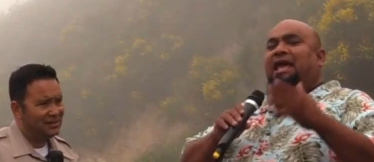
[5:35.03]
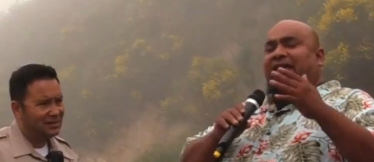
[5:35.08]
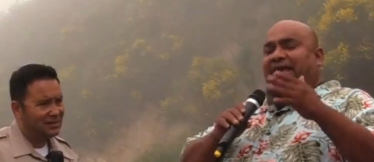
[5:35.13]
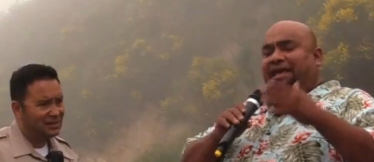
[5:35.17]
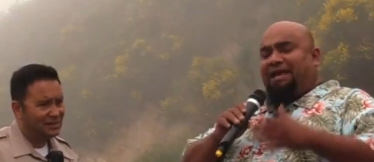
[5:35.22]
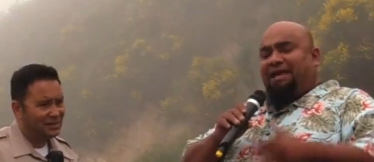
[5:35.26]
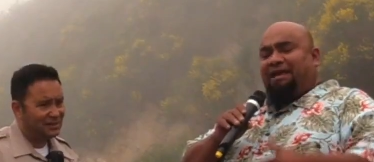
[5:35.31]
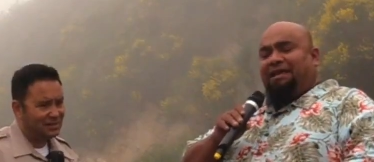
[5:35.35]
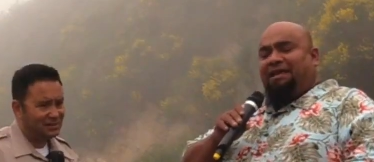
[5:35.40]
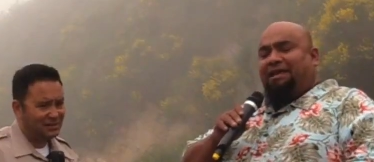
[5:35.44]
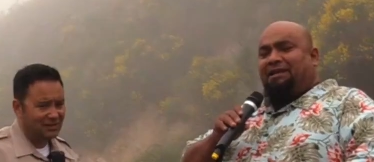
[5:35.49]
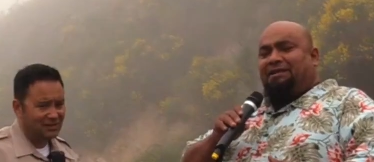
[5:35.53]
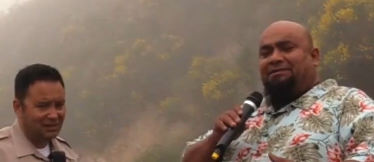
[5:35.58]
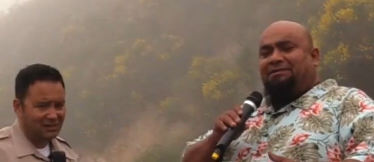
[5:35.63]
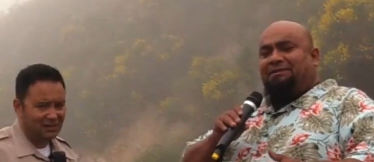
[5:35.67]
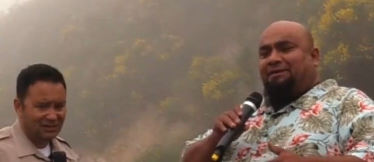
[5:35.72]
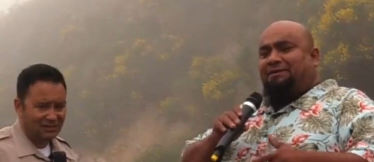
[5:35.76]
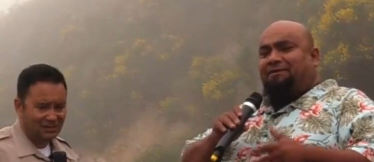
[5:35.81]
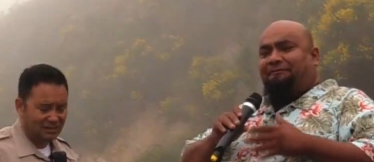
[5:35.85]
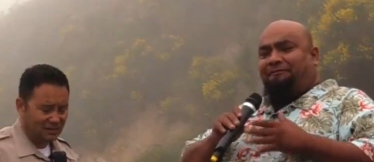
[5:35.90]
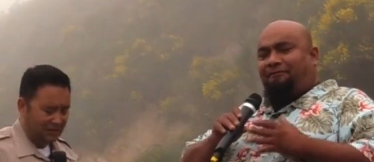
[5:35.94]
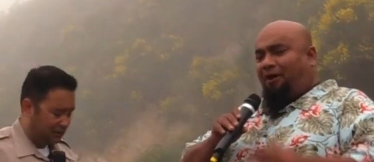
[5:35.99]
Speaker 1: it is
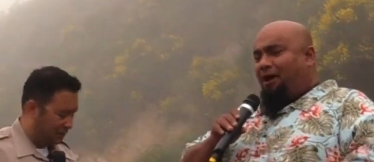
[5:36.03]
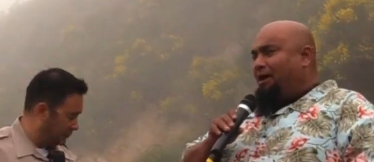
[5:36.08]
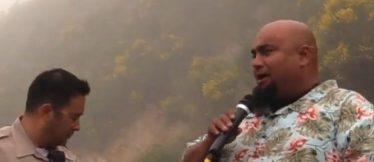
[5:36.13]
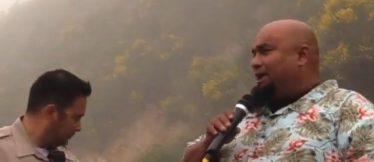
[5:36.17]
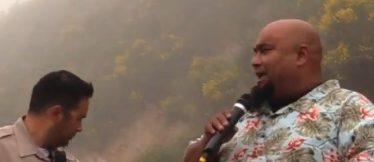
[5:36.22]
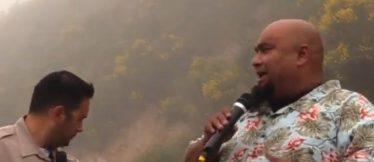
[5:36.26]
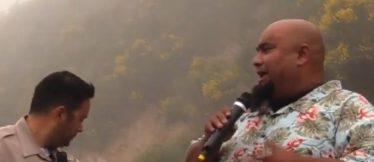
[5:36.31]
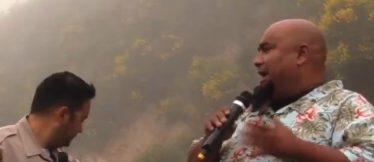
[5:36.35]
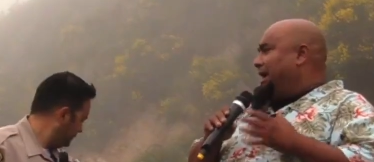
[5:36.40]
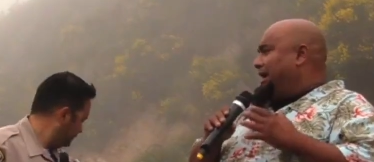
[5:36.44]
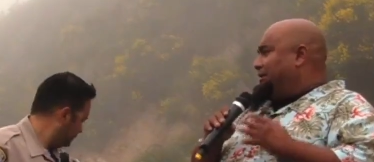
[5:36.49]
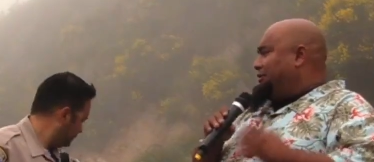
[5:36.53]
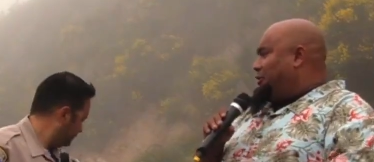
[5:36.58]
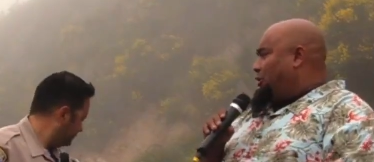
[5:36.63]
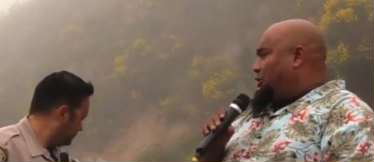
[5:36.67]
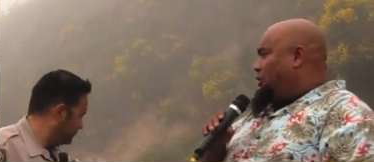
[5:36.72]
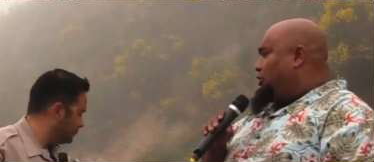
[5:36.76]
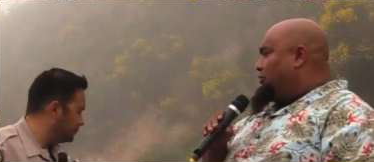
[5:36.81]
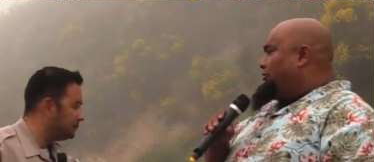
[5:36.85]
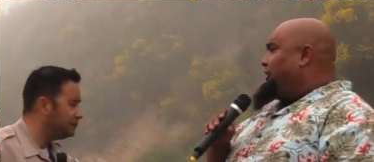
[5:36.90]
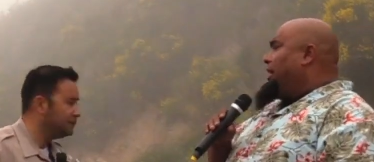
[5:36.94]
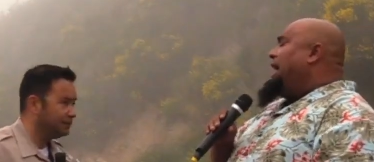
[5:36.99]
foggy and
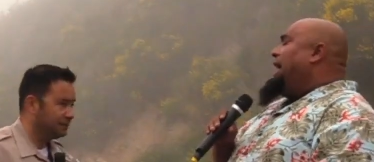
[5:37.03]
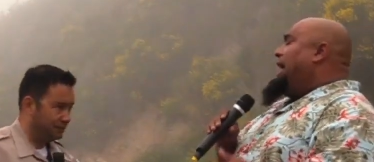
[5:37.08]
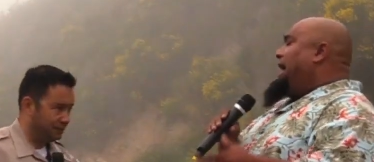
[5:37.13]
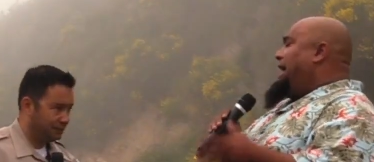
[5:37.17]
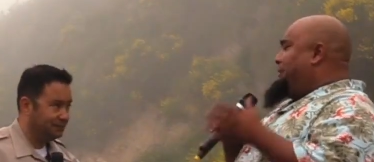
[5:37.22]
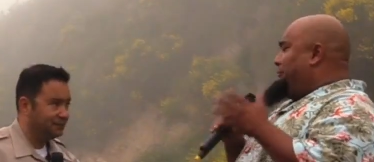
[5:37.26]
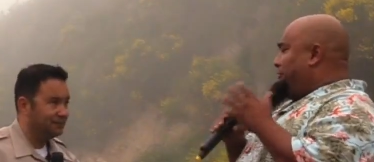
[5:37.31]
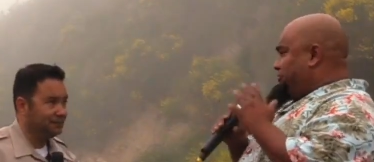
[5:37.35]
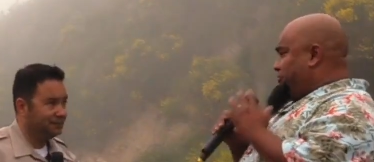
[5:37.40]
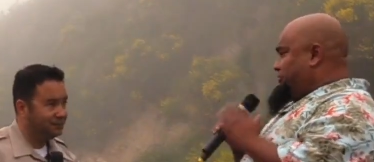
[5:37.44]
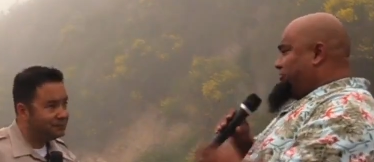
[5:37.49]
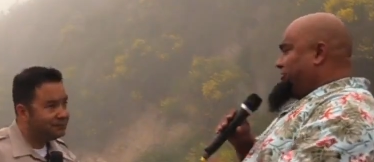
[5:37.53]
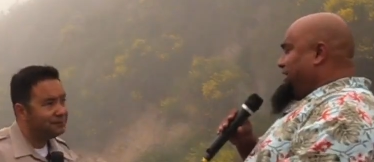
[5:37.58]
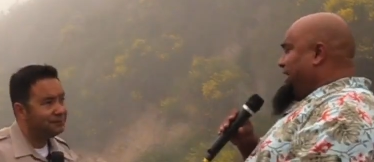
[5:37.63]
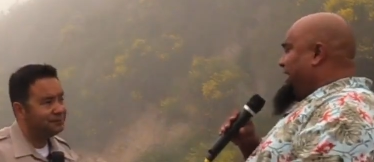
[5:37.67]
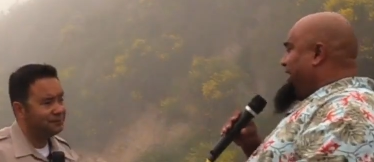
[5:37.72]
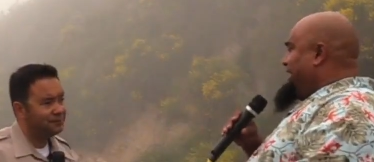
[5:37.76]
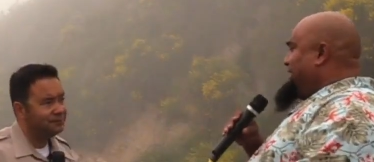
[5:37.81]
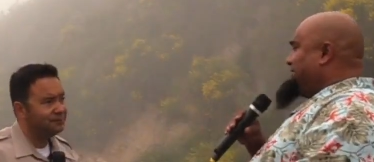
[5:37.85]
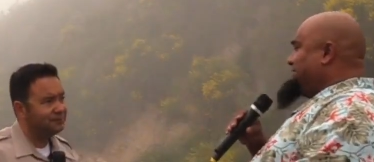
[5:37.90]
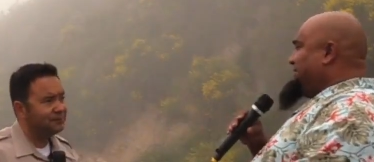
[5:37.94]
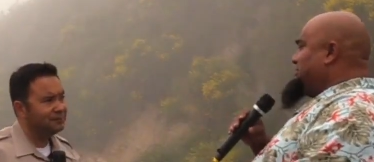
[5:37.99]
cold. And what you're
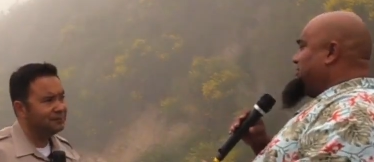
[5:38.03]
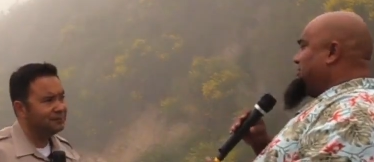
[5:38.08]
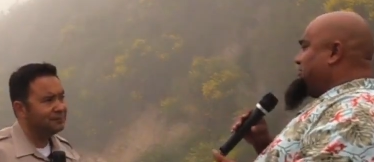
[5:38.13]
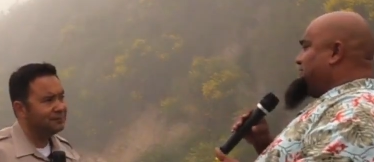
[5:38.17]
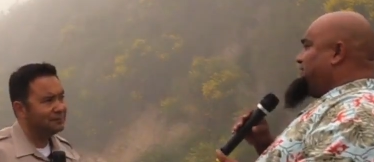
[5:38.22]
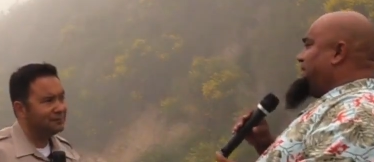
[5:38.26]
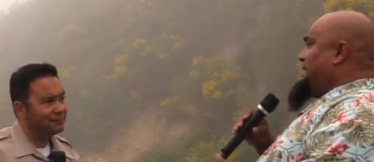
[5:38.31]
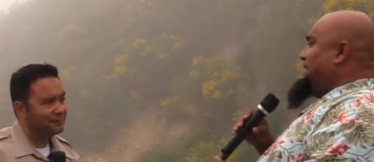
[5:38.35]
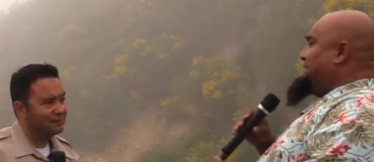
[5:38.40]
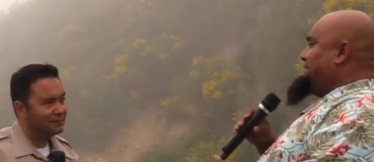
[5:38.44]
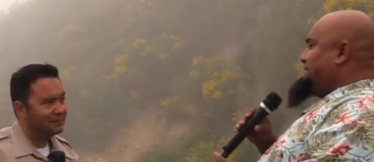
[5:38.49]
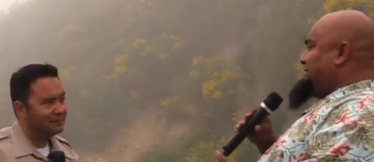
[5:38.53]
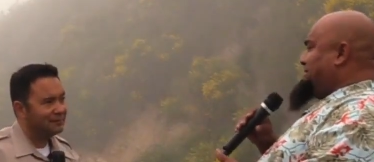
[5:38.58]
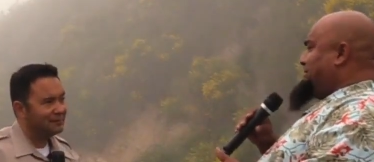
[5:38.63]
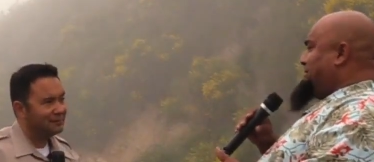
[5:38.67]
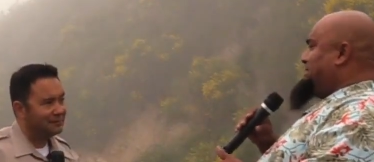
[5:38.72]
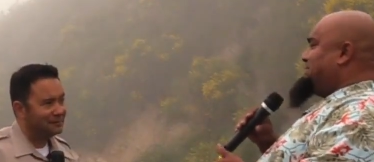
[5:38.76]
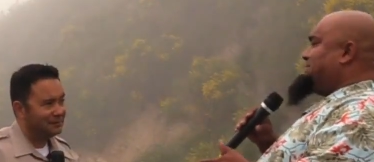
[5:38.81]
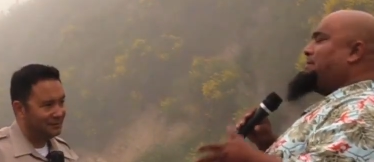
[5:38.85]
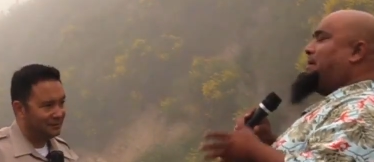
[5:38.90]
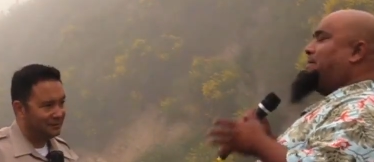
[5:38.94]
saying is that those bicyclists